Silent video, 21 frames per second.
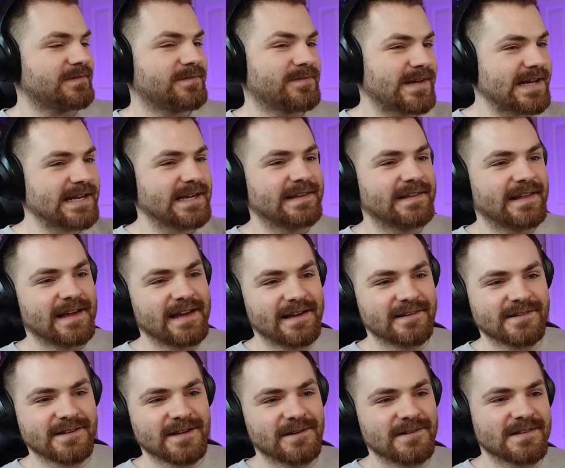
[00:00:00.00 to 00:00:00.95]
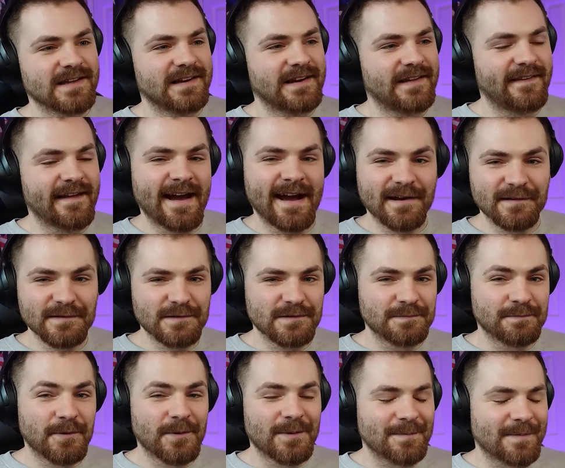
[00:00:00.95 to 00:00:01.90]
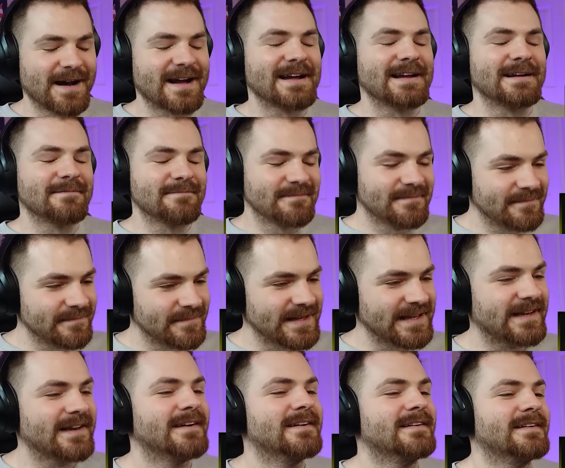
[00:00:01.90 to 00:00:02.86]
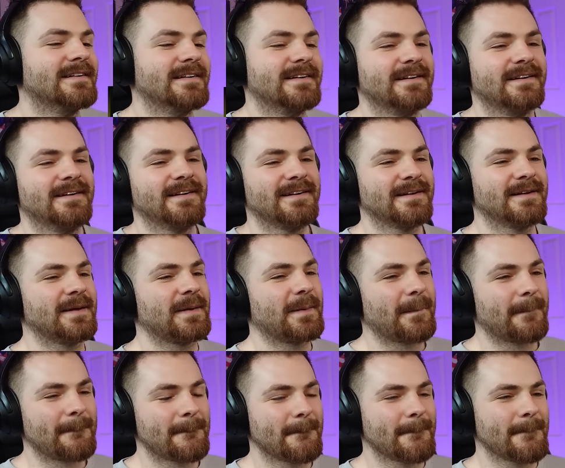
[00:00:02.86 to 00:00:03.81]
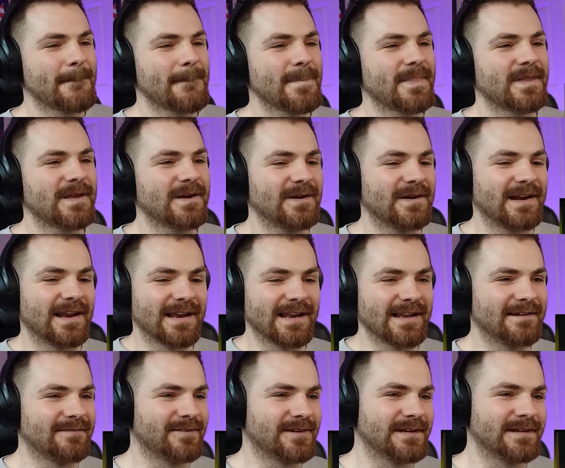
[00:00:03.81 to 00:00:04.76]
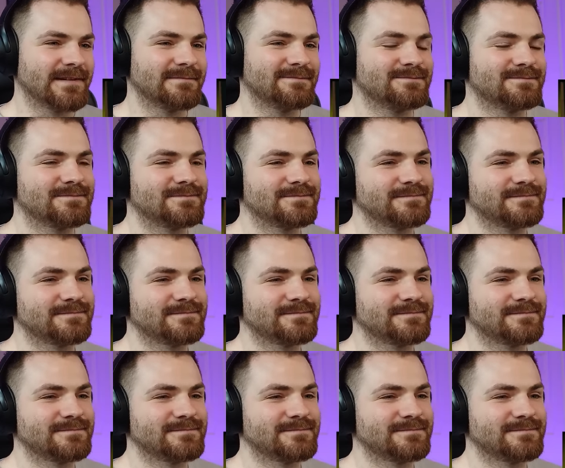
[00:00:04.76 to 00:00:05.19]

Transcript: the thing, and there she goes, and then that house was bought by me. You gotta love it.